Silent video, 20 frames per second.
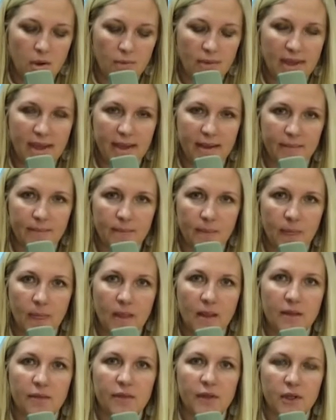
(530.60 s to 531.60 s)
Okay.
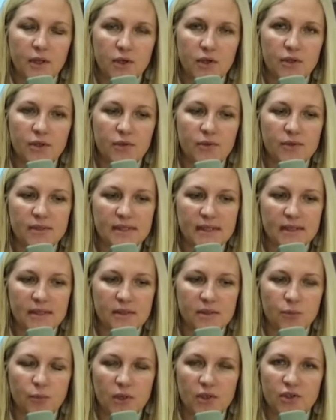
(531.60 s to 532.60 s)
The good news
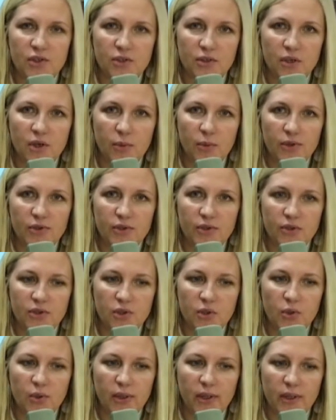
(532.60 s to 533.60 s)
is once you know what you're
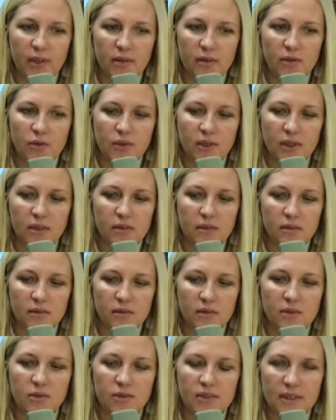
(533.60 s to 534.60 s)
doing, you can
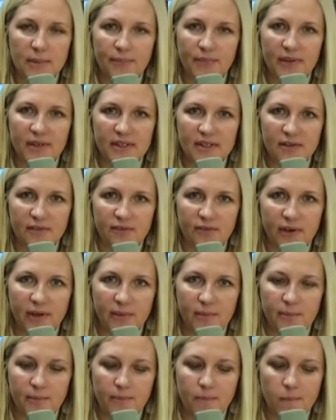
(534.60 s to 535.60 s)
do something different.
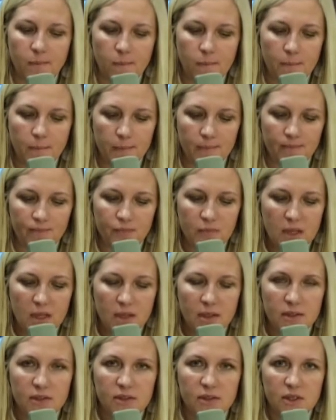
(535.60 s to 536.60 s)

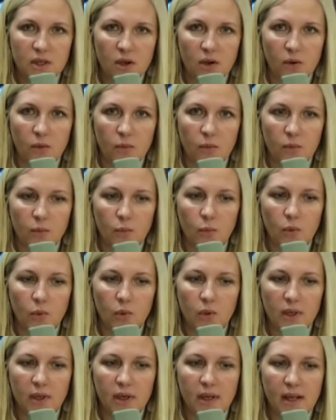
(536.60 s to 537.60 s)
So we're
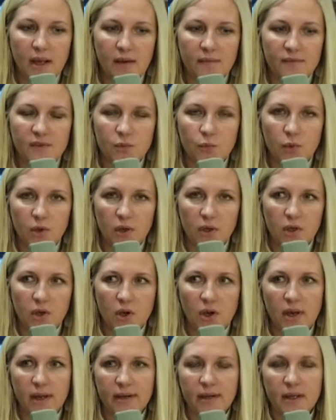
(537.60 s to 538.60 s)
going to have to work
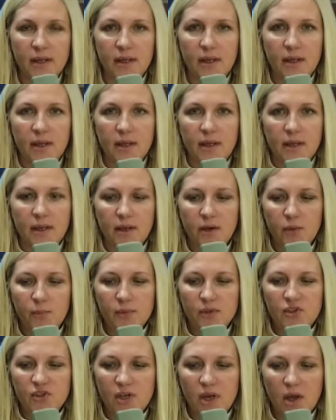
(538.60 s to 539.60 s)
on, here,
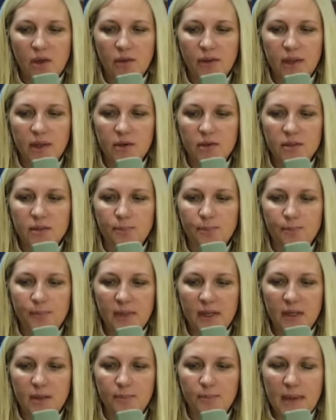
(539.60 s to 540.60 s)
Michelle, here's a
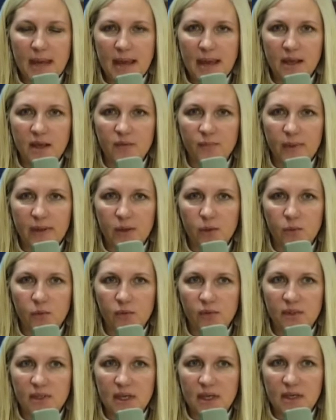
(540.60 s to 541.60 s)
big bag of my
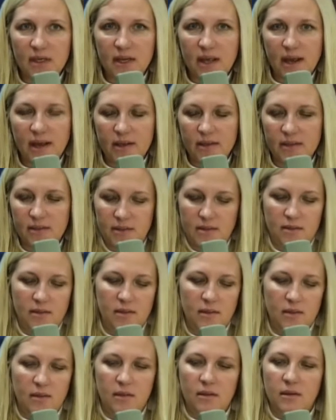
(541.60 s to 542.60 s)
old knickknacks.
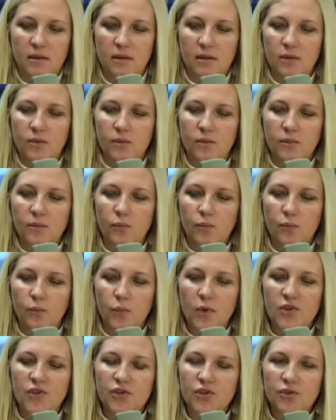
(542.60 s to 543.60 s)

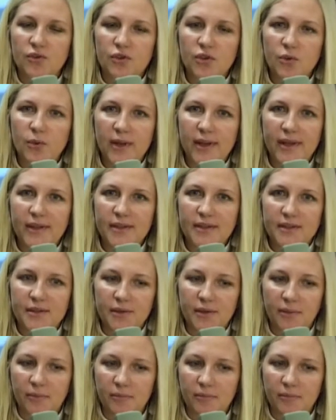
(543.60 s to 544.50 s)
What's your new answer?